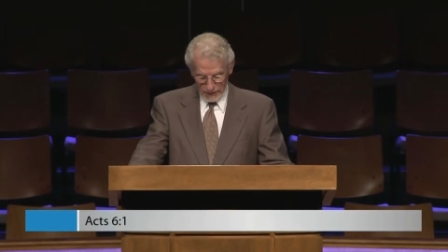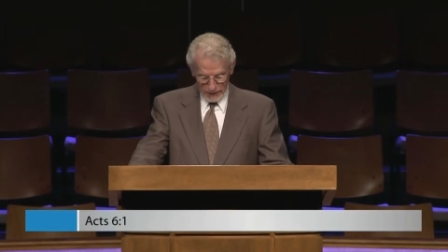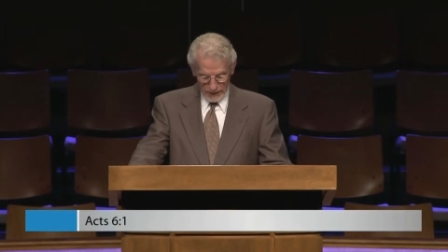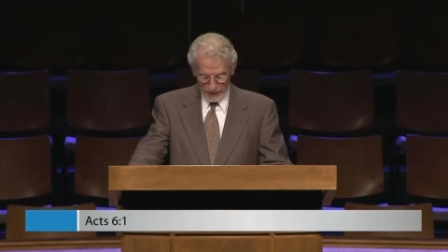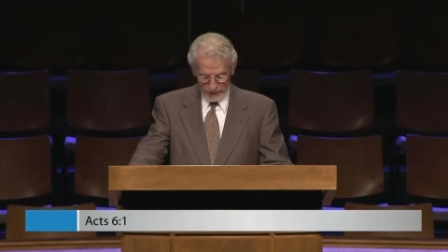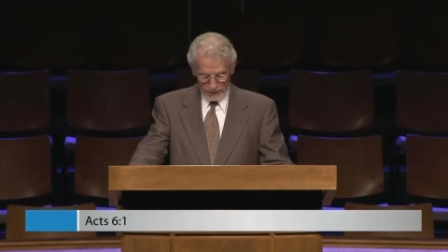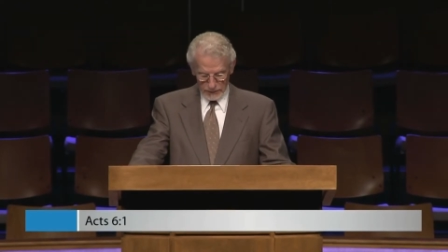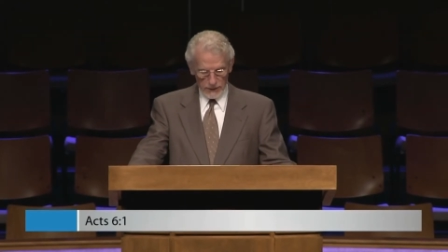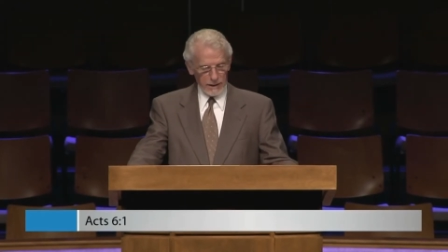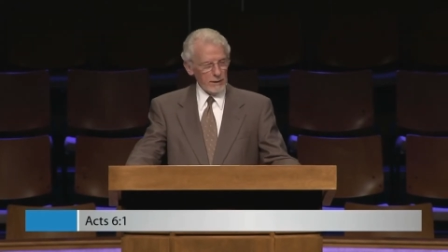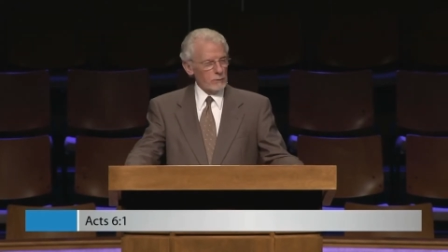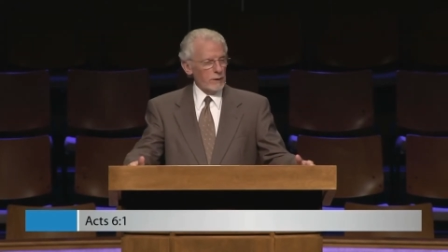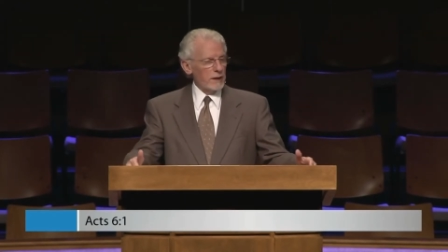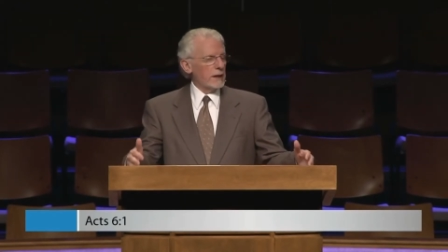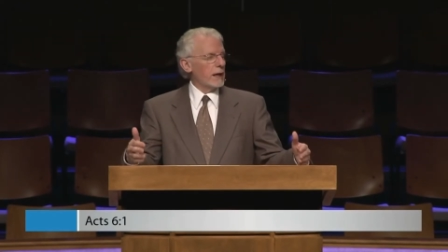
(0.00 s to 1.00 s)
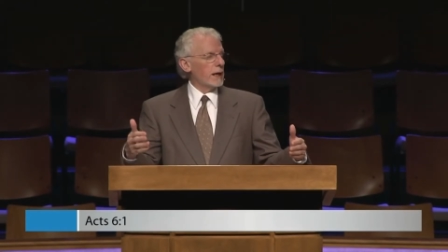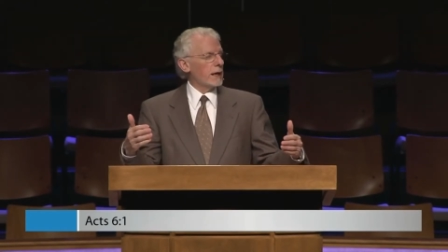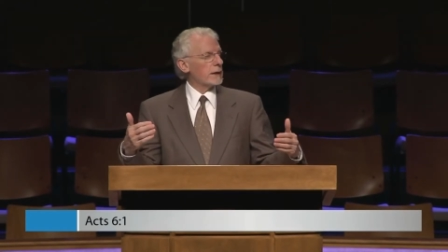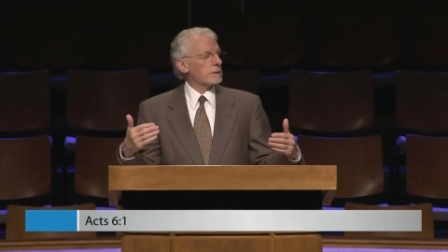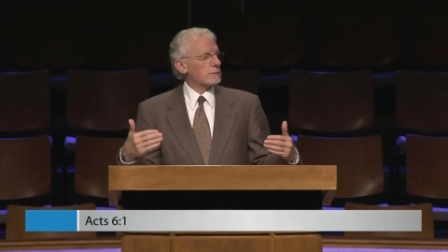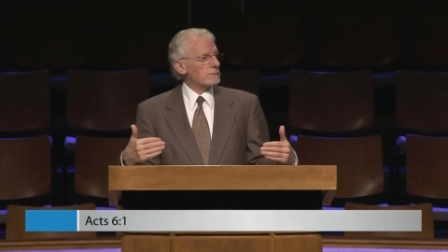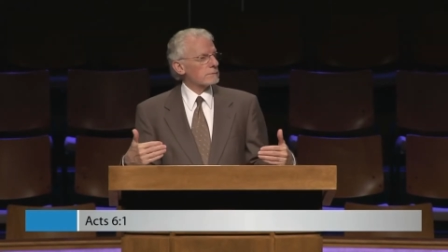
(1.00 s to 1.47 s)
uh, said we
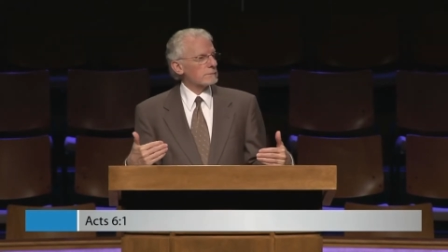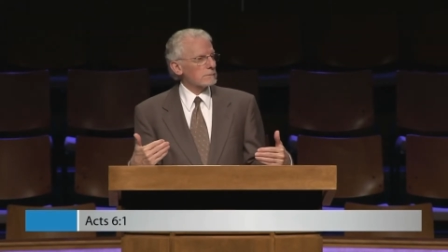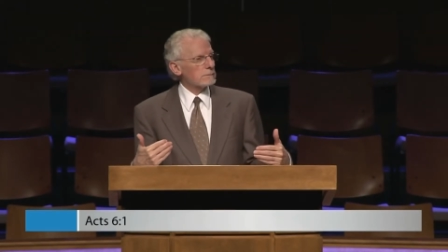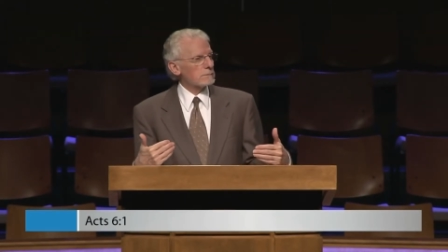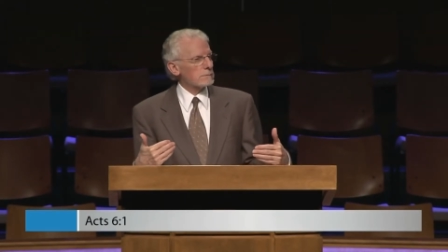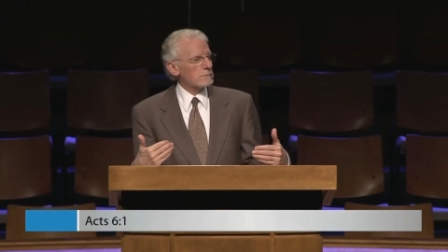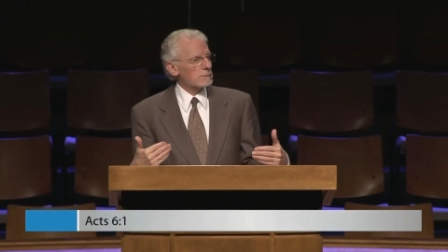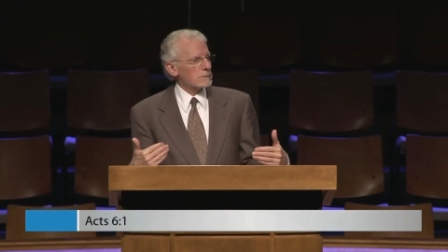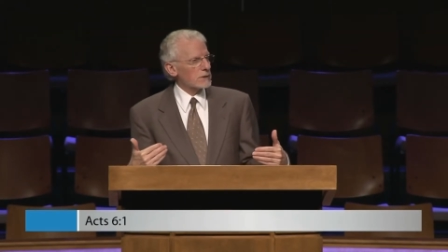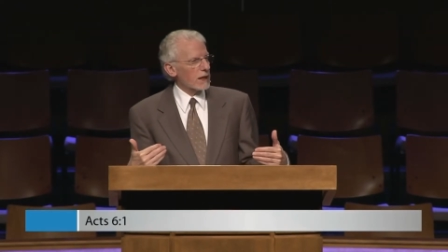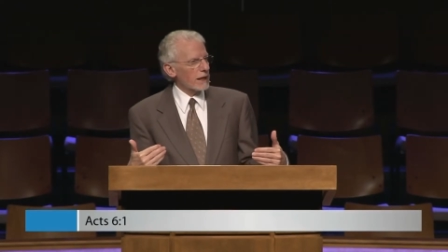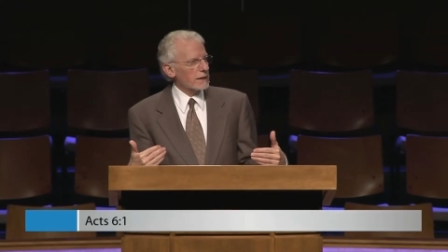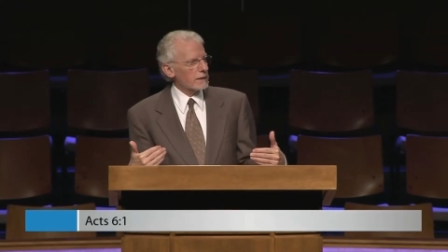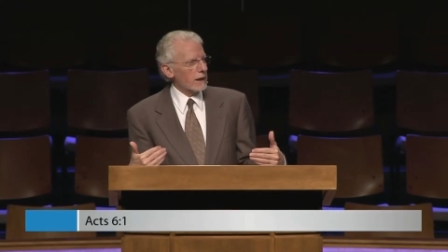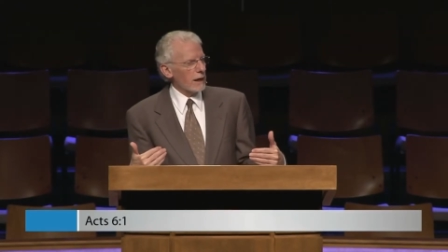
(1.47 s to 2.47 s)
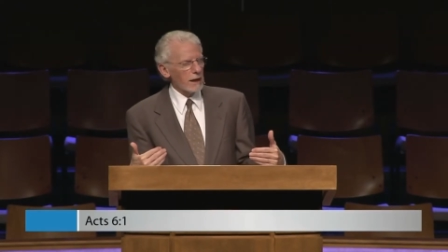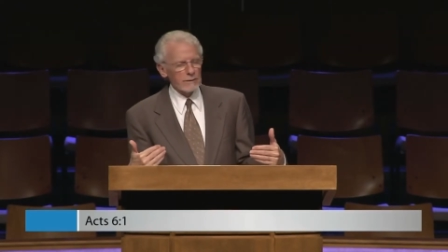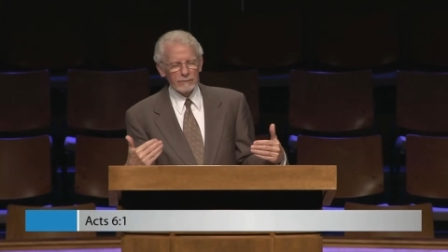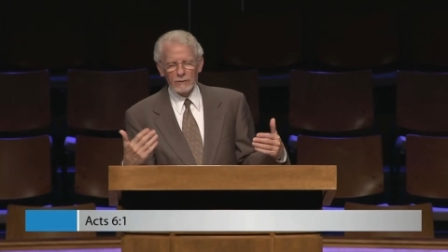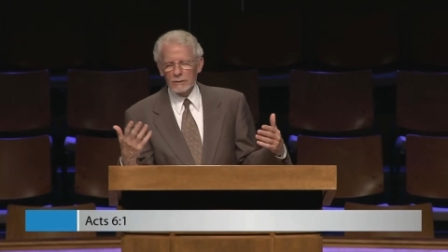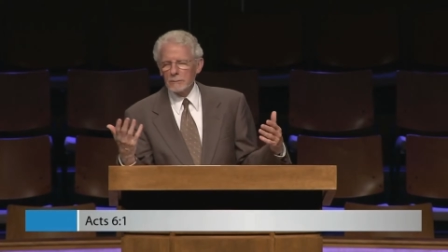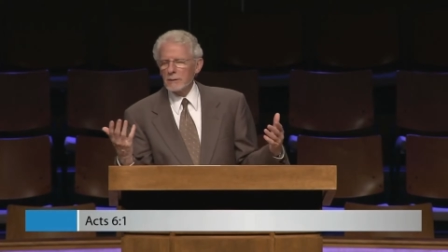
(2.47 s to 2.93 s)
can't take time
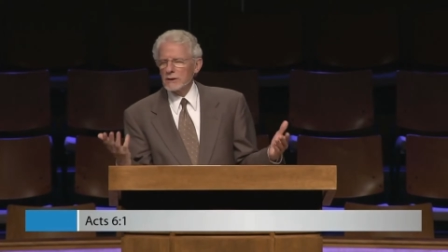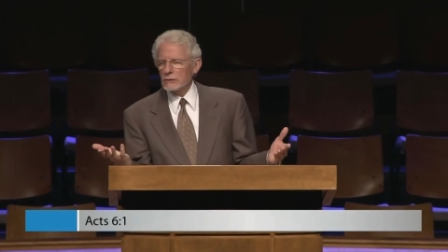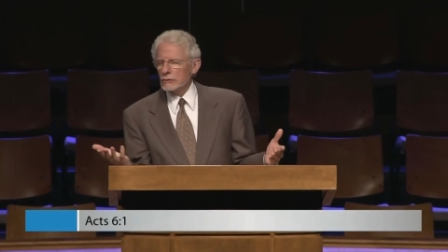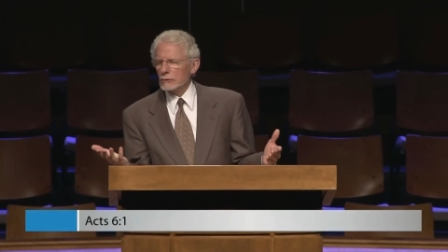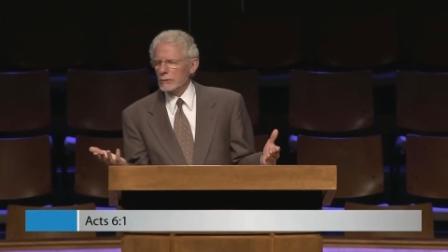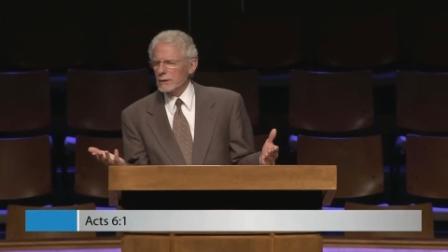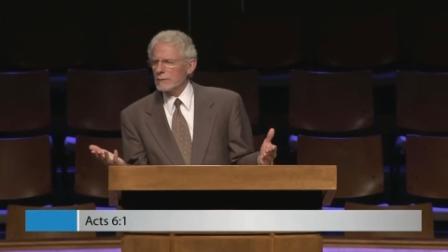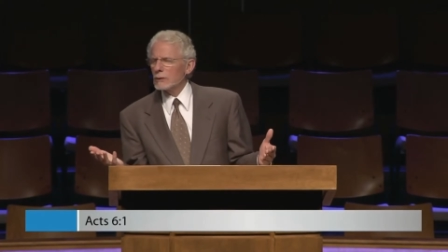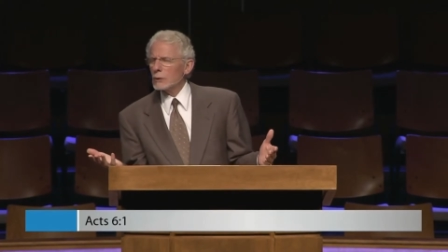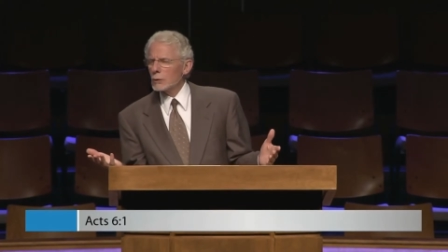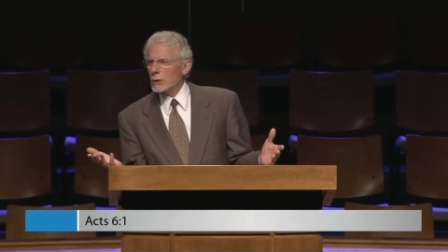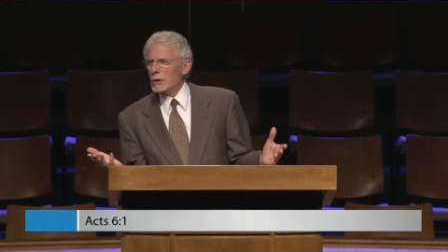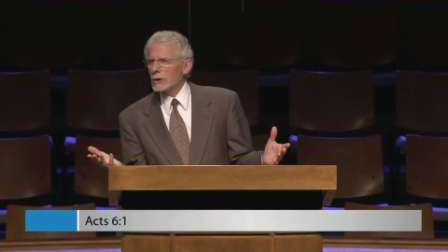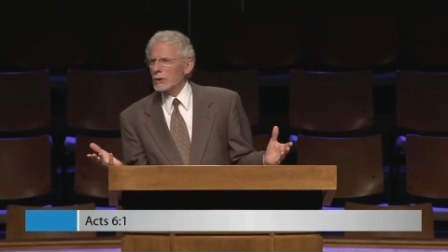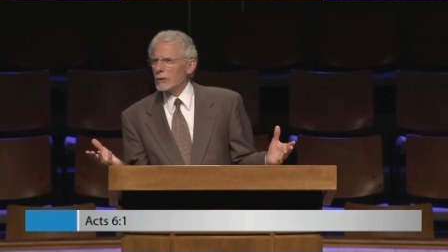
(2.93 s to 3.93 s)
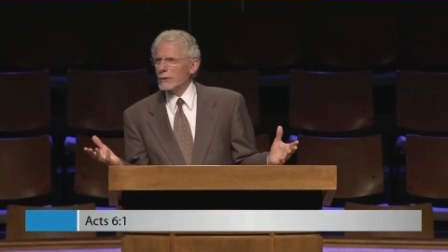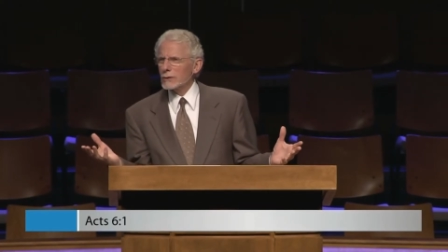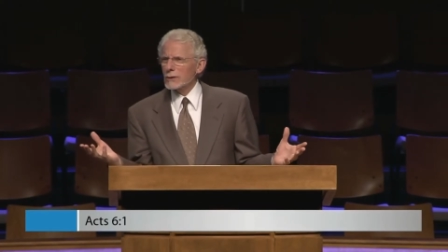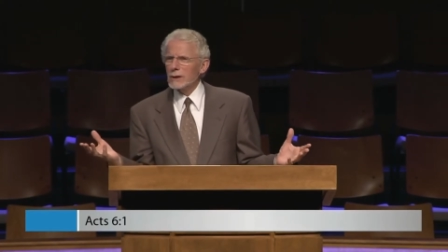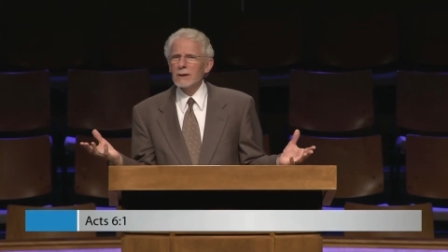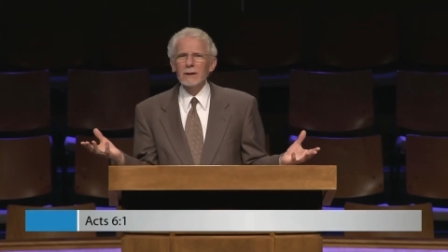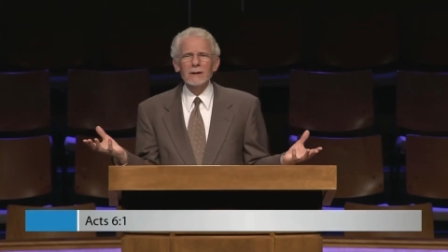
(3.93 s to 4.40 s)
from the ministry of the
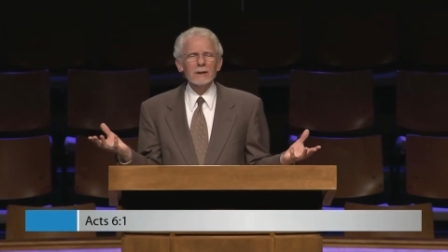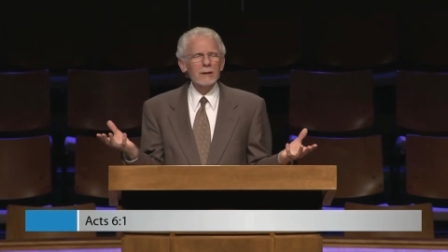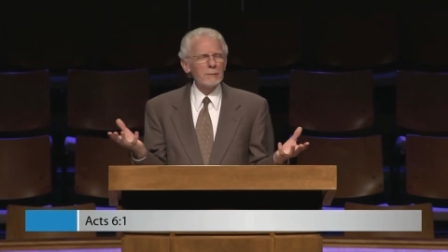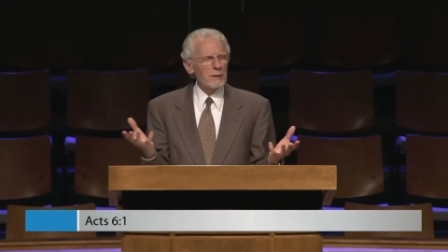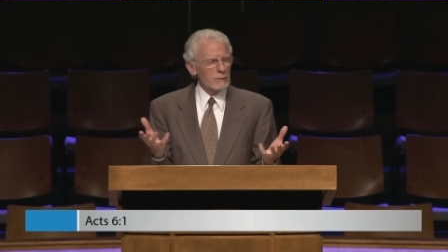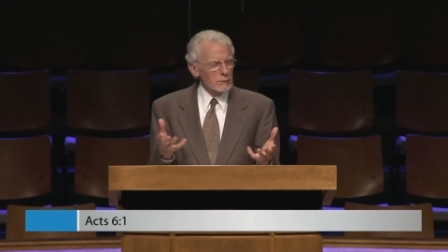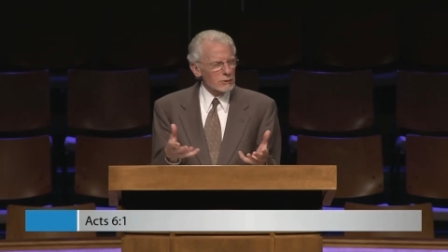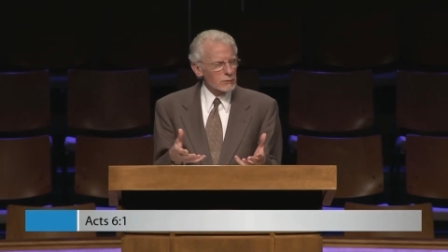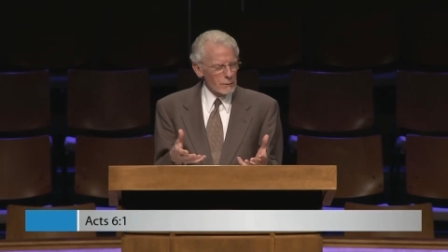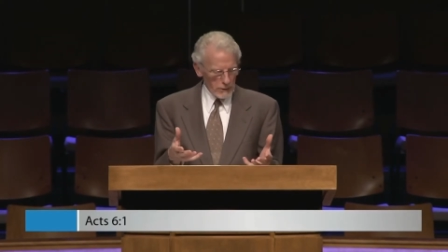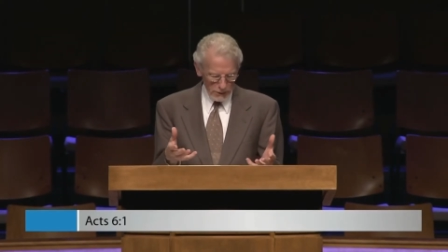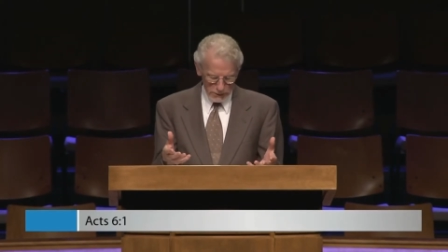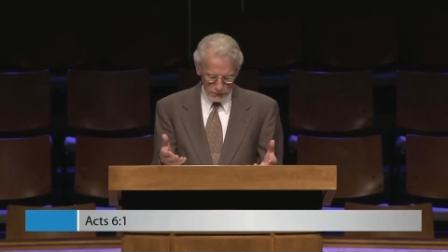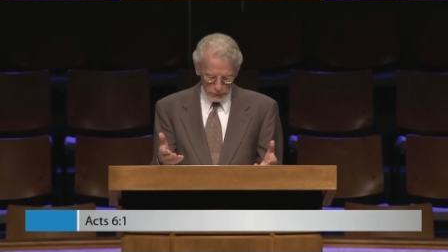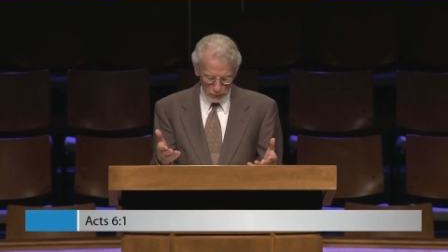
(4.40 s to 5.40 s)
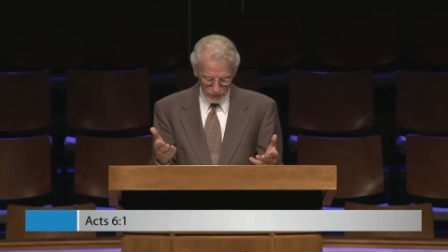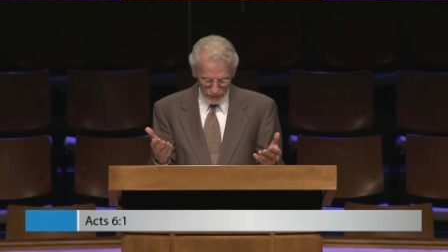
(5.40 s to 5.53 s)
word to be responsible